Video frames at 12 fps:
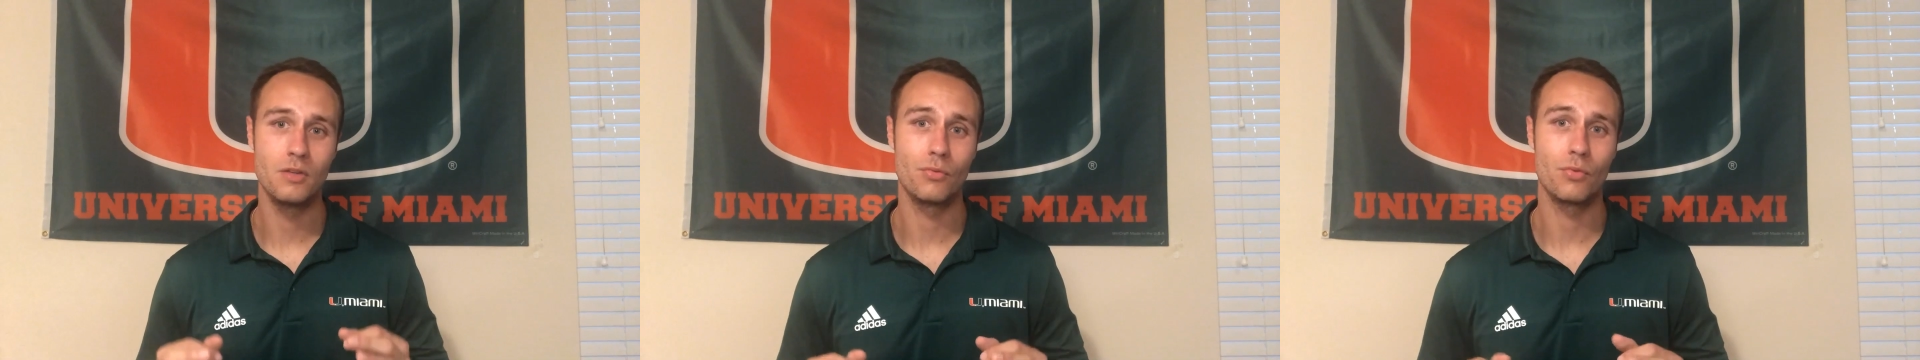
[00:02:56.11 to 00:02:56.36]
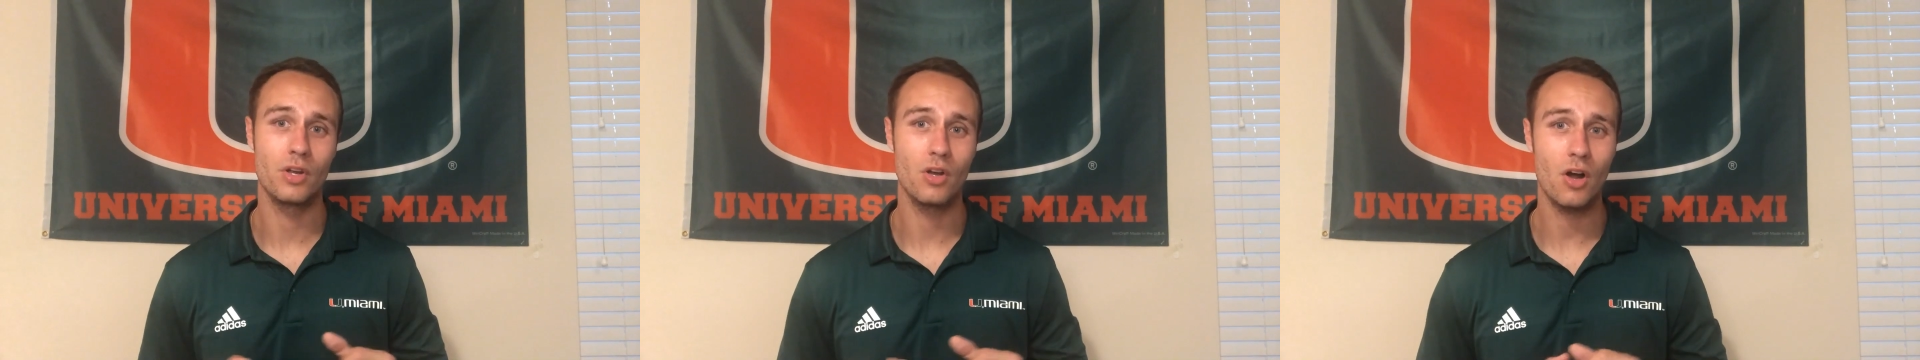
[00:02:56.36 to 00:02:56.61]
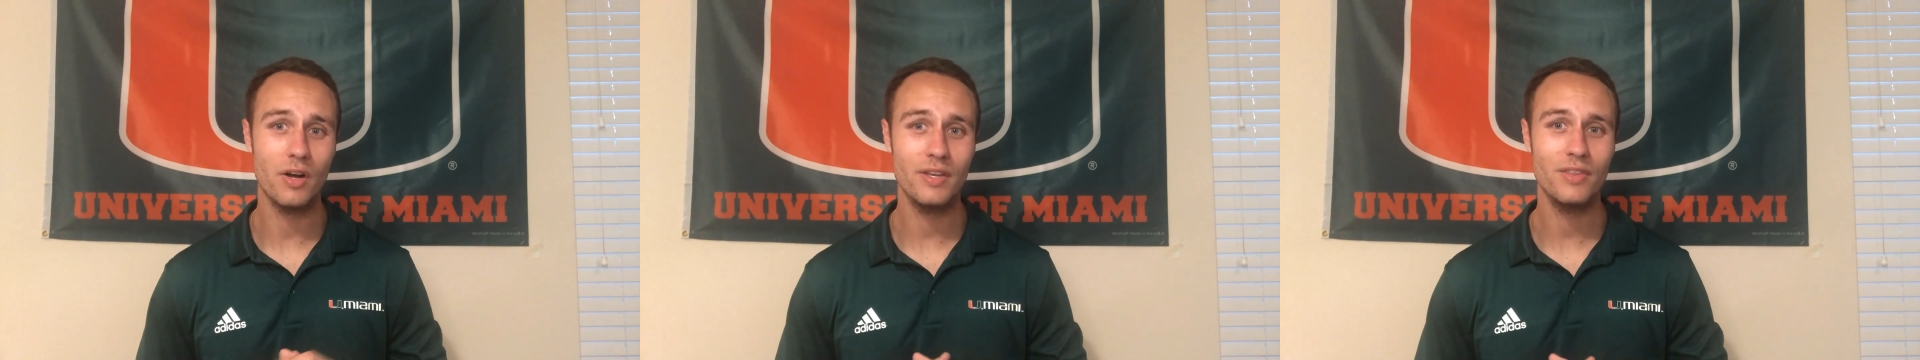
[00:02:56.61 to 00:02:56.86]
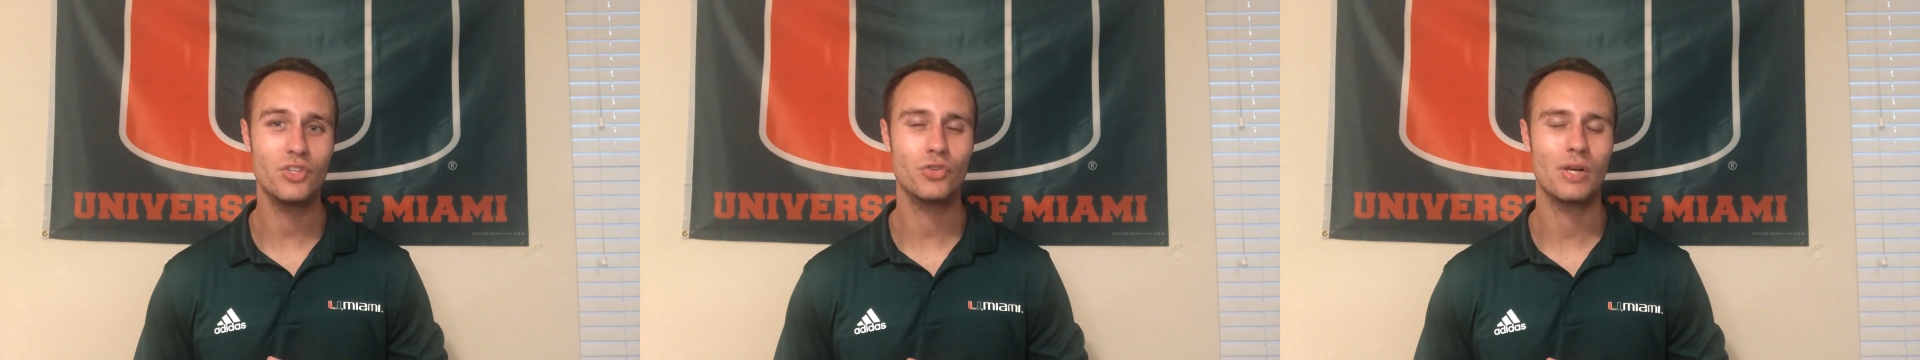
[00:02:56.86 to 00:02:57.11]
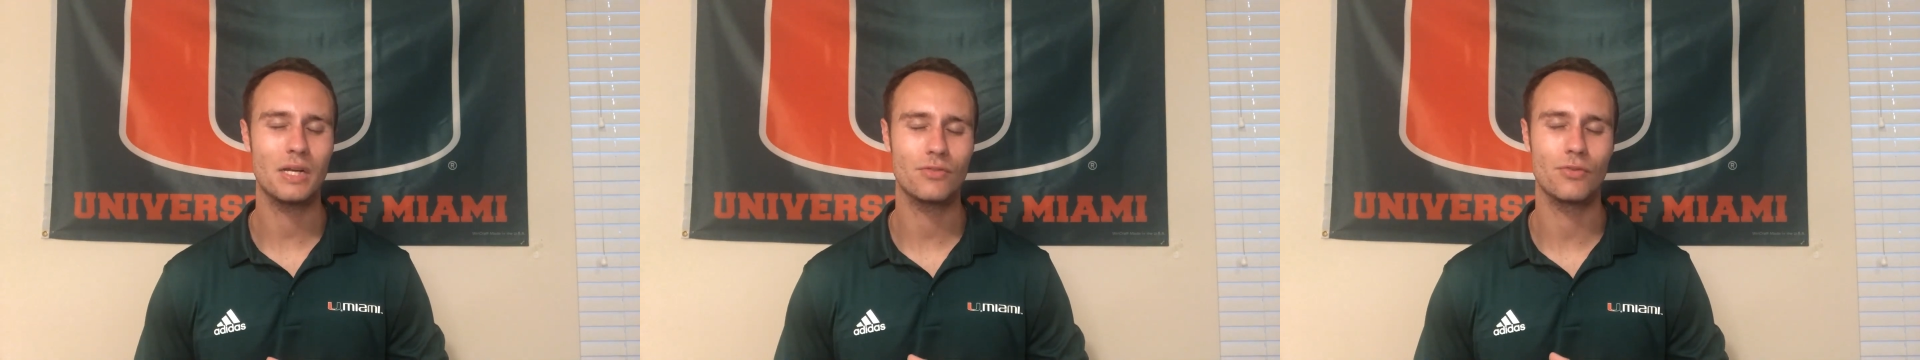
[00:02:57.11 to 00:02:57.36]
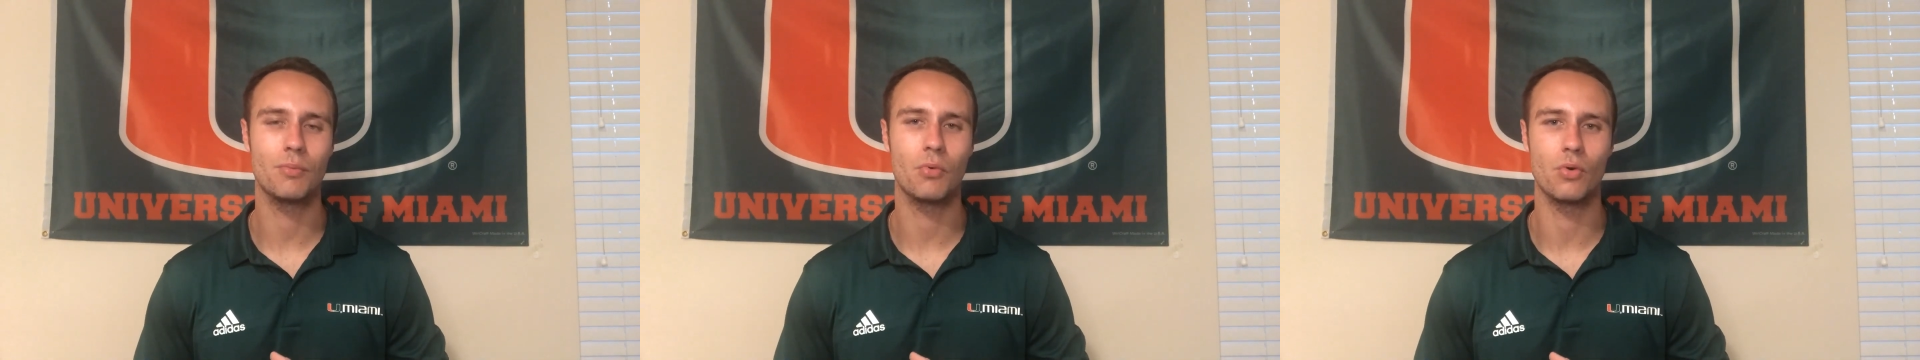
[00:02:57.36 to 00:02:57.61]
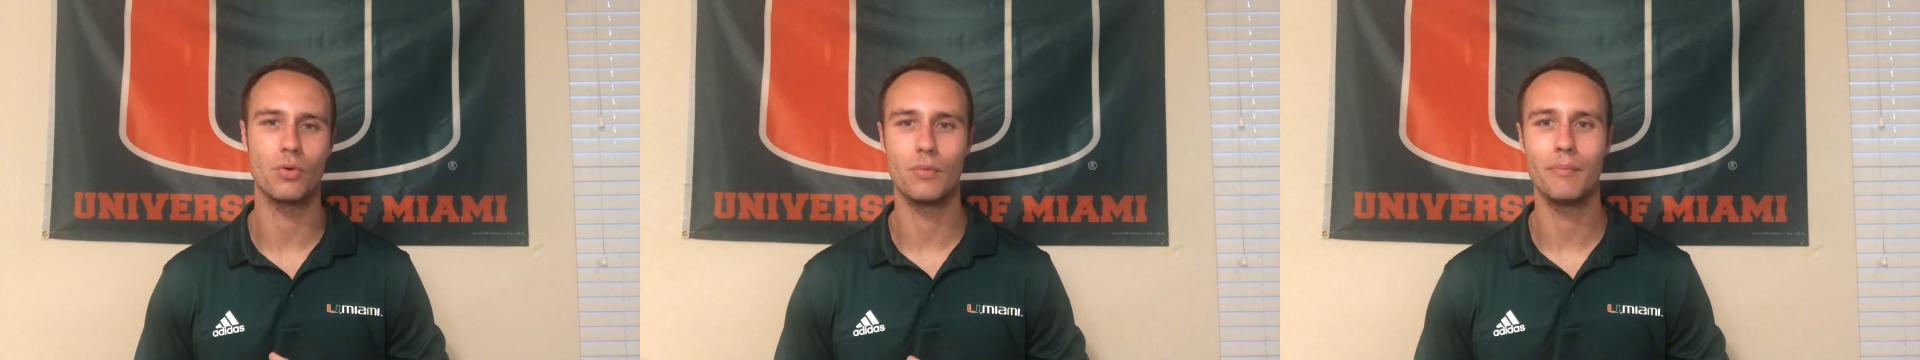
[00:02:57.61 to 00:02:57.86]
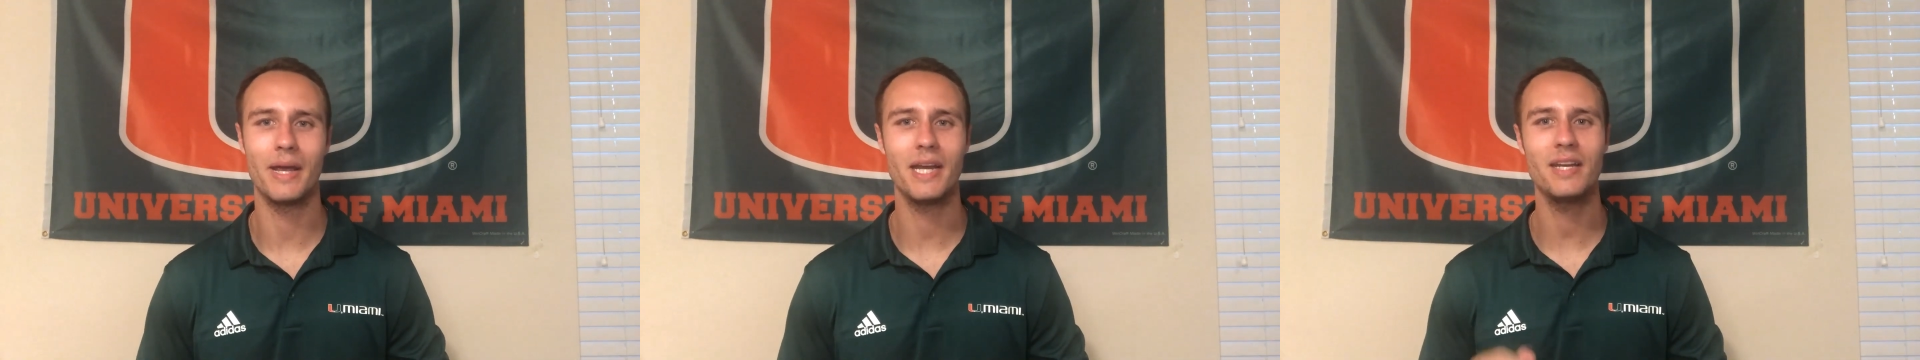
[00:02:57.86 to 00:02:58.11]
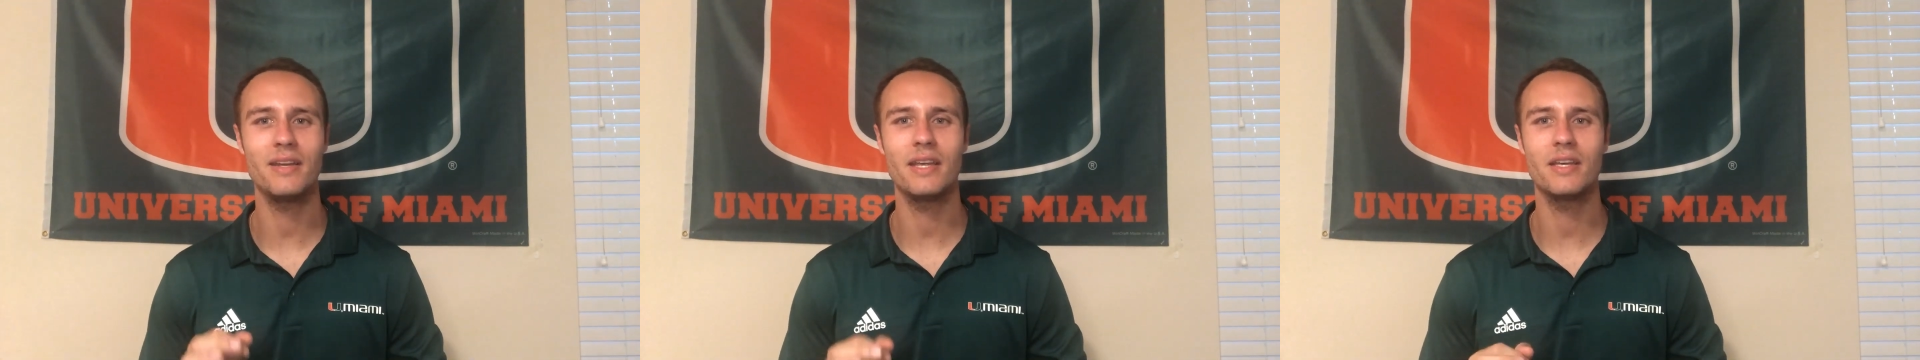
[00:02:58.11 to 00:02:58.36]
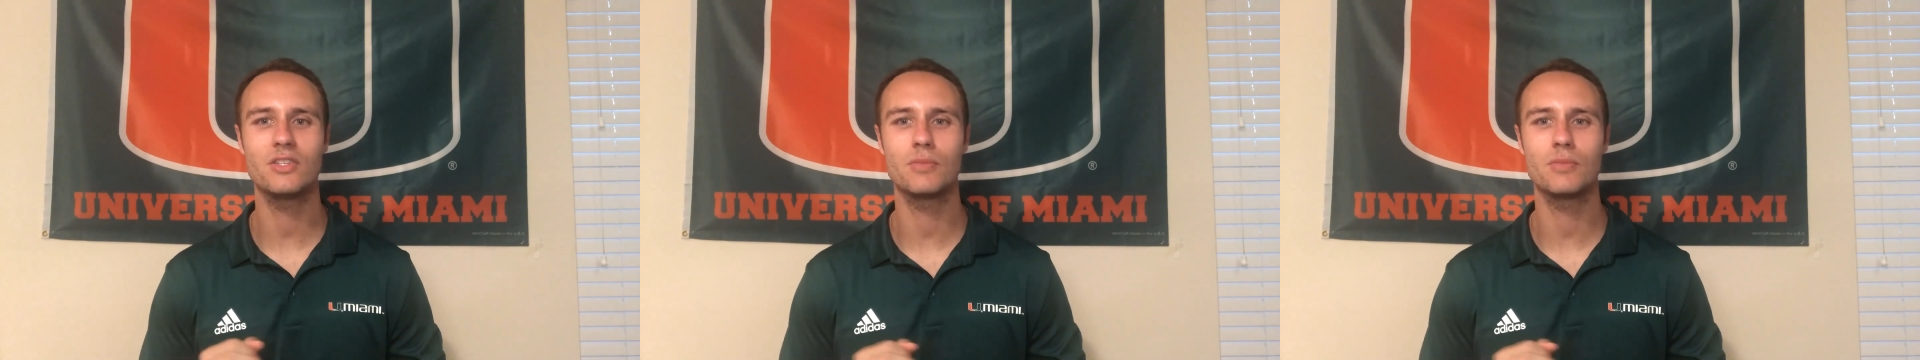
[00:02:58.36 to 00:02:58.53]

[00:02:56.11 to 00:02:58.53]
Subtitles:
Regarding the transfer portal, Manny Diaz